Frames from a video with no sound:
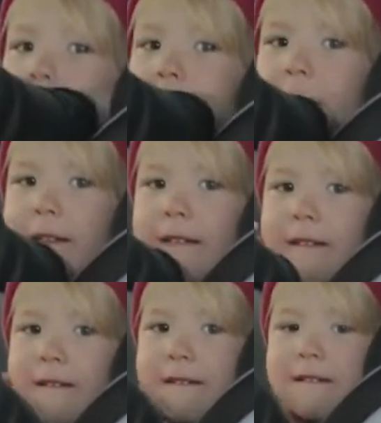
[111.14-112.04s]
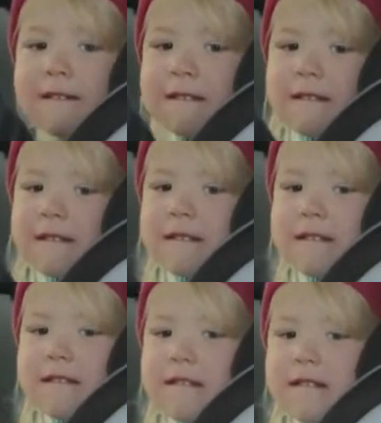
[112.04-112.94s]
years old,
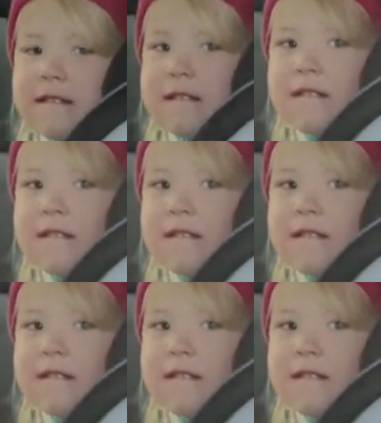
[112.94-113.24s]
I gave